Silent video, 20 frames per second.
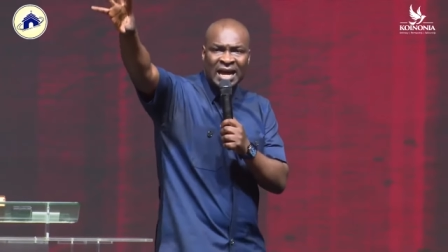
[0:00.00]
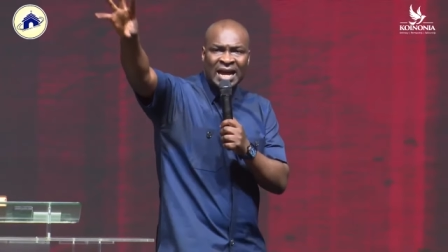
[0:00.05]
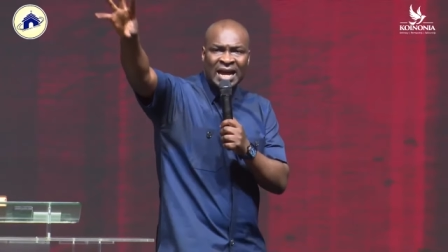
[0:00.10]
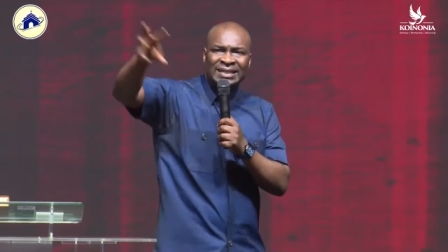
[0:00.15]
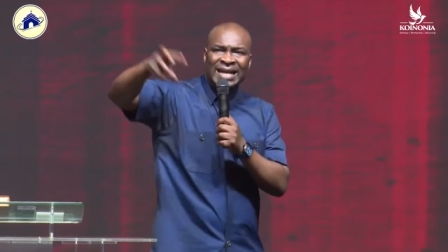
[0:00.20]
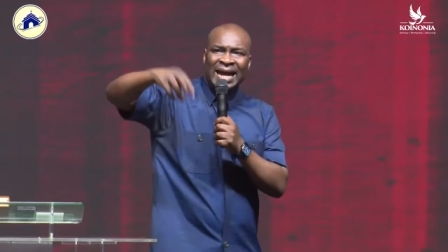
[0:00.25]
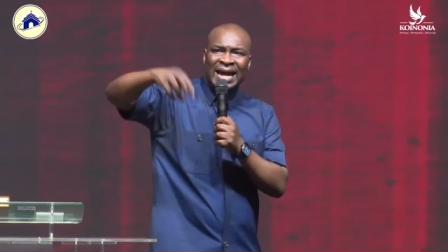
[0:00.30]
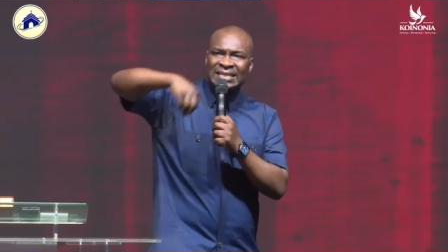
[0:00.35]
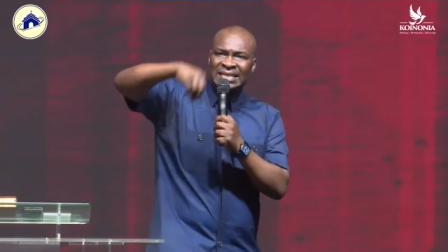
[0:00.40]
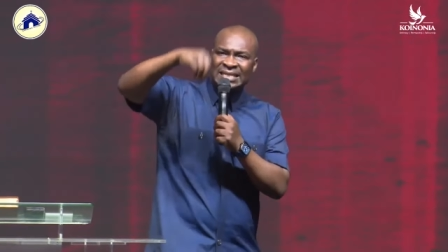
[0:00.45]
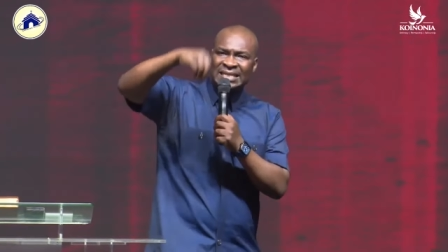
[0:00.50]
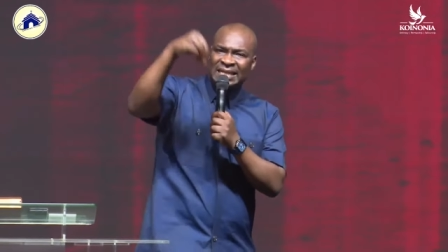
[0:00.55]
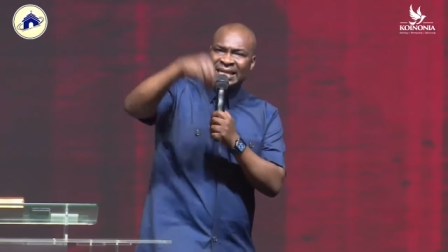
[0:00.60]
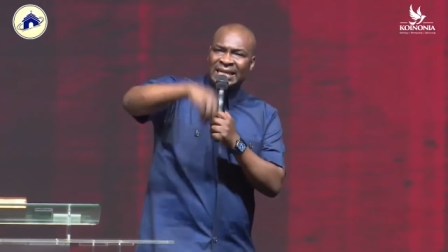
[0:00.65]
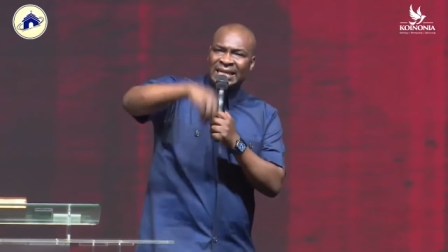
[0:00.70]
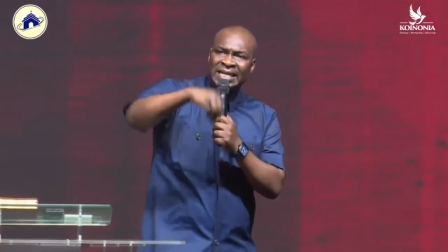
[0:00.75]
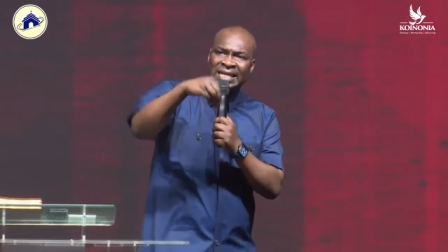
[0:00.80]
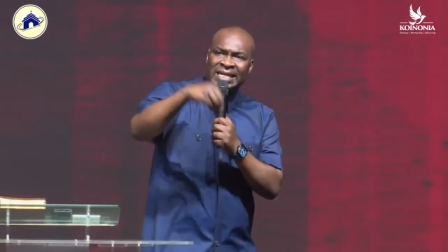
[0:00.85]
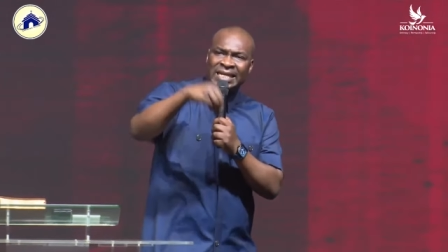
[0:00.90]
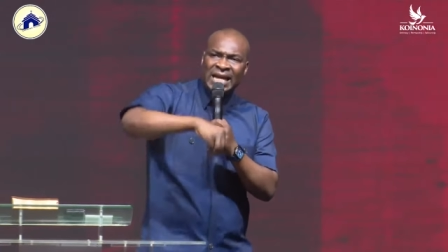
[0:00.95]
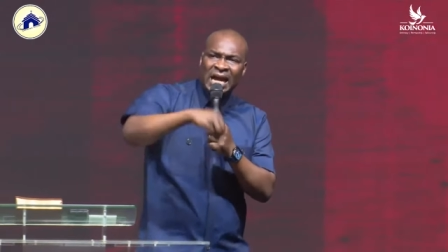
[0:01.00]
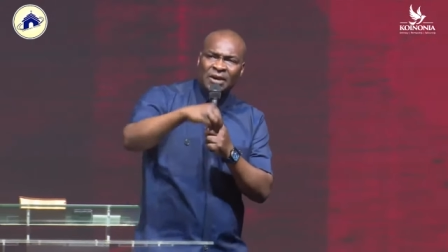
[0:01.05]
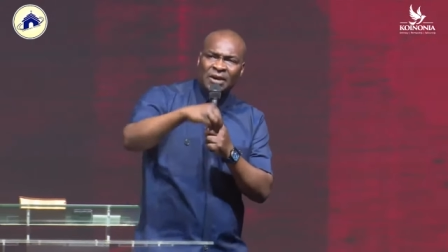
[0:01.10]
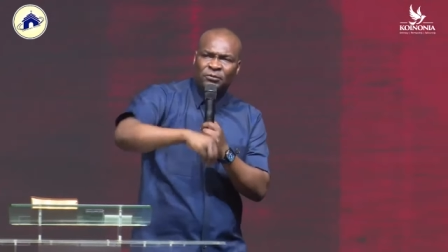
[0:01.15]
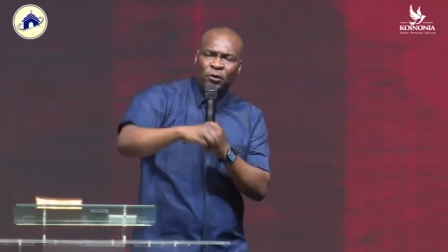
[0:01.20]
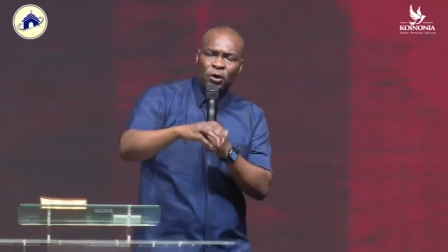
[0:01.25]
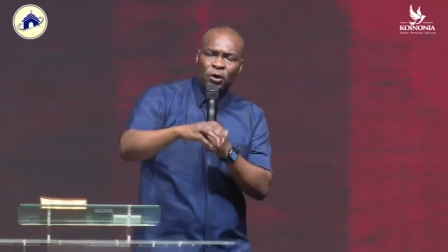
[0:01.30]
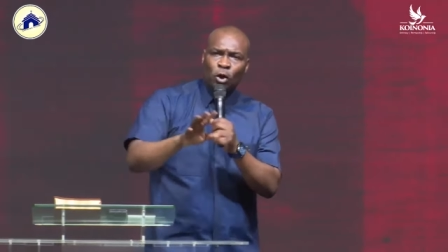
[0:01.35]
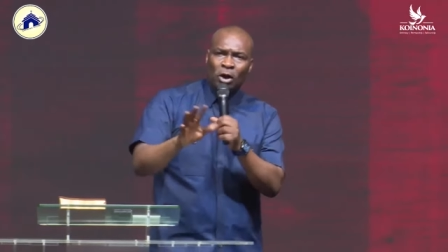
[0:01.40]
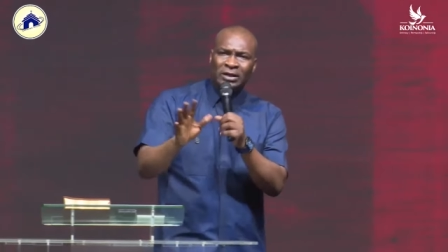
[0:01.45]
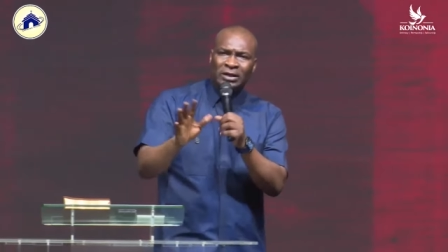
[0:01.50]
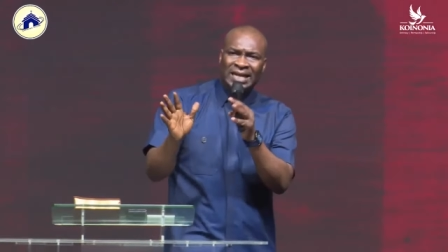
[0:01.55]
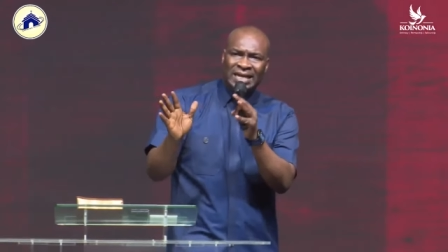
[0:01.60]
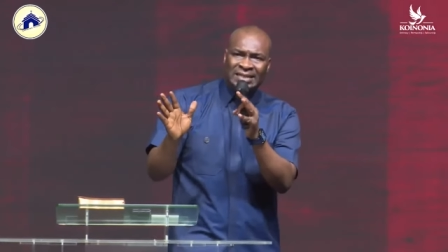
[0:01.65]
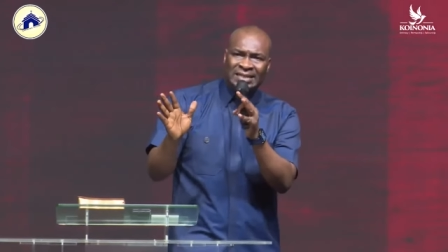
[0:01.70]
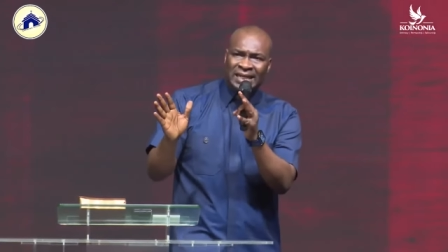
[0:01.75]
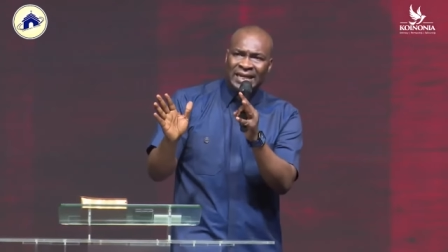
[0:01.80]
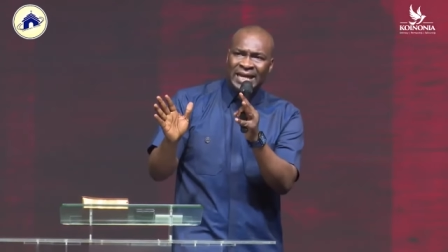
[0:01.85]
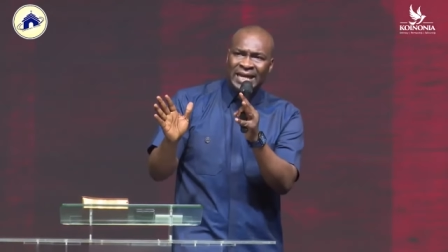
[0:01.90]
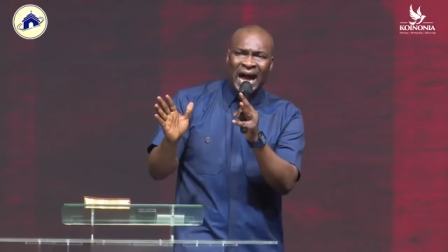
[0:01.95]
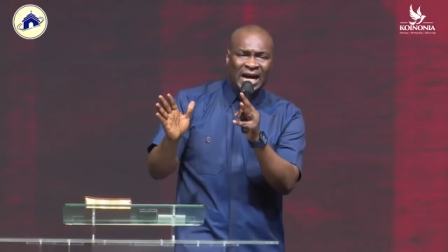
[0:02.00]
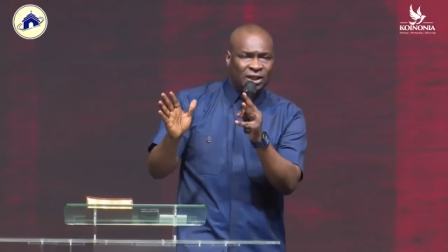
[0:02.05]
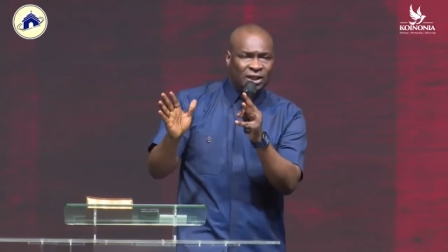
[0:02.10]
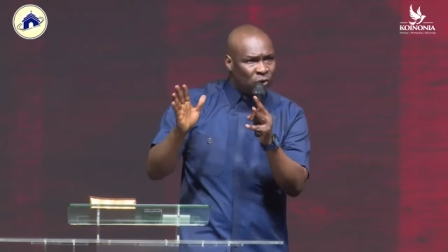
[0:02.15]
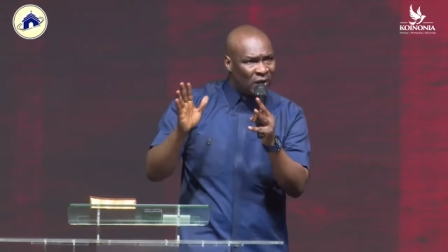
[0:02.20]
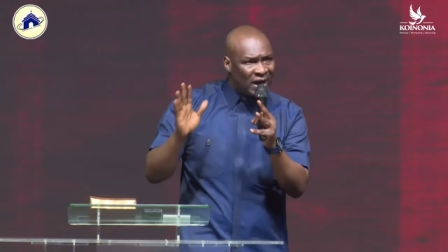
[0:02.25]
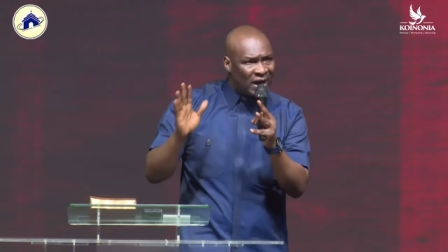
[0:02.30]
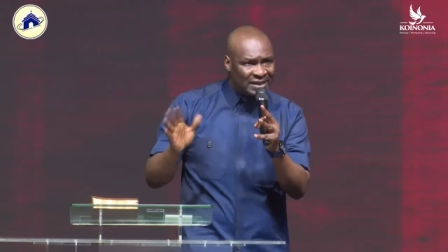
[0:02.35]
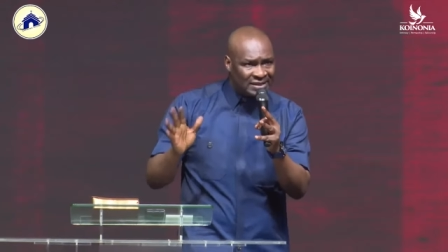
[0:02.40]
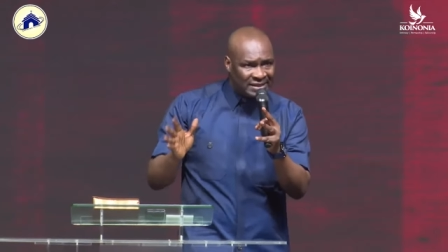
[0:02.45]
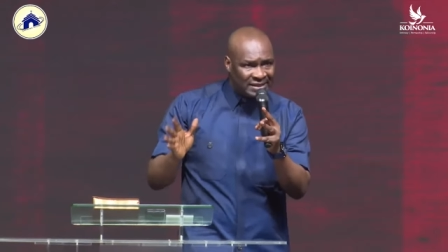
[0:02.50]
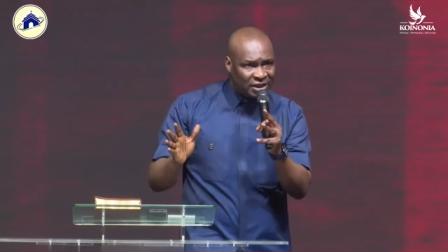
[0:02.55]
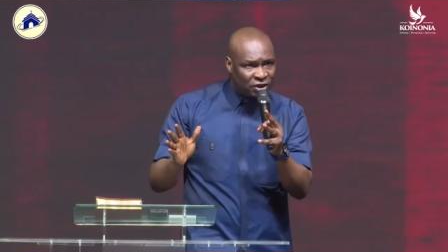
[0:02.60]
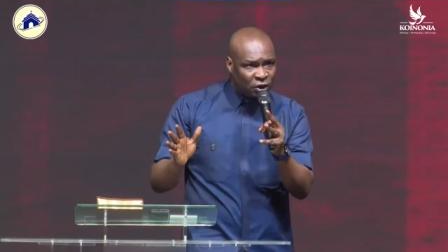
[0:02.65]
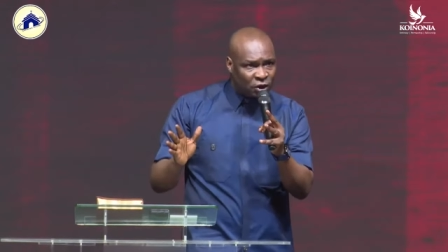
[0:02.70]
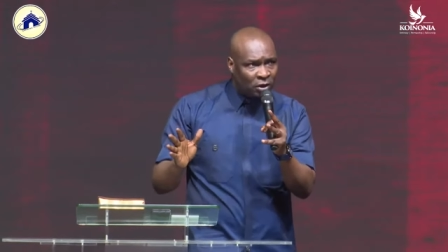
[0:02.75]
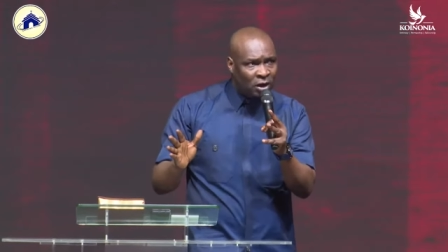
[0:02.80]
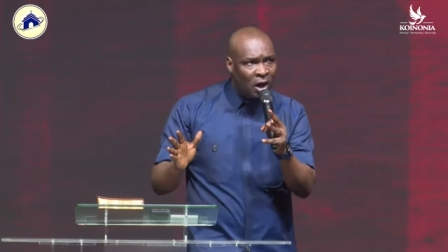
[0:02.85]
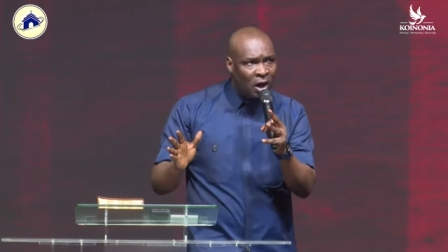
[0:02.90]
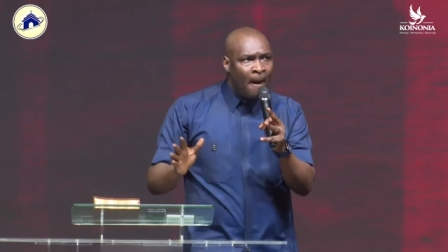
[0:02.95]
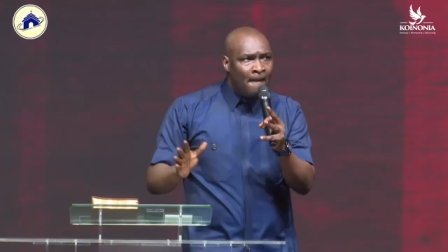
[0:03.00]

that is needed for your destiny actualization,